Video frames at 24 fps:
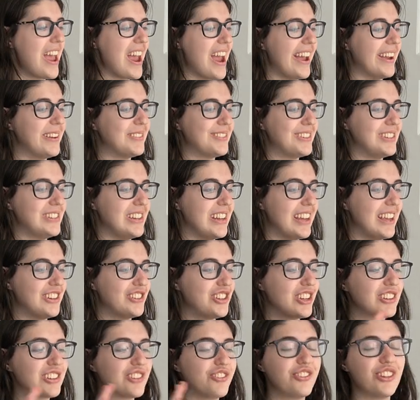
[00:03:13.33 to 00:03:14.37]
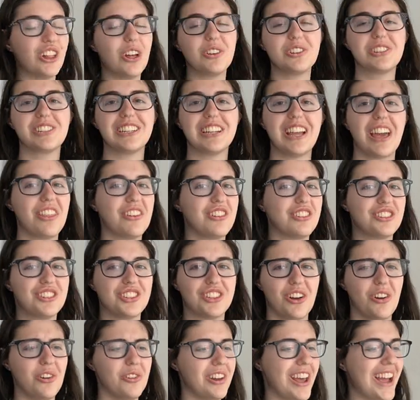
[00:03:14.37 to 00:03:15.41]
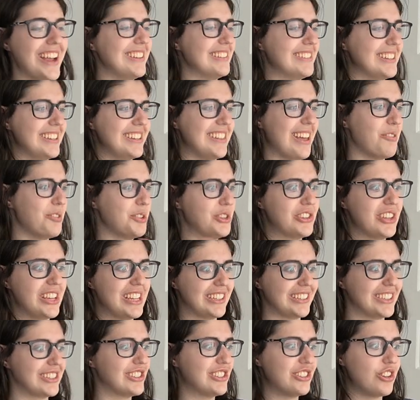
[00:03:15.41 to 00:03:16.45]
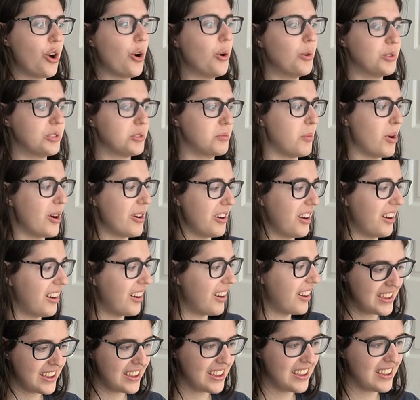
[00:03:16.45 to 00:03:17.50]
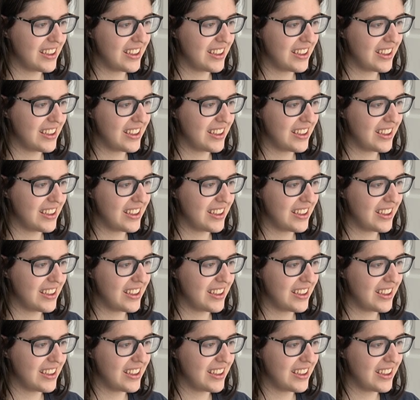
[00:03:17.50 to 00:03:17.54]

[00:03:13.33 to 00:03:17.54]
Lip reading: It just flows together so nicely, and that was like so smart.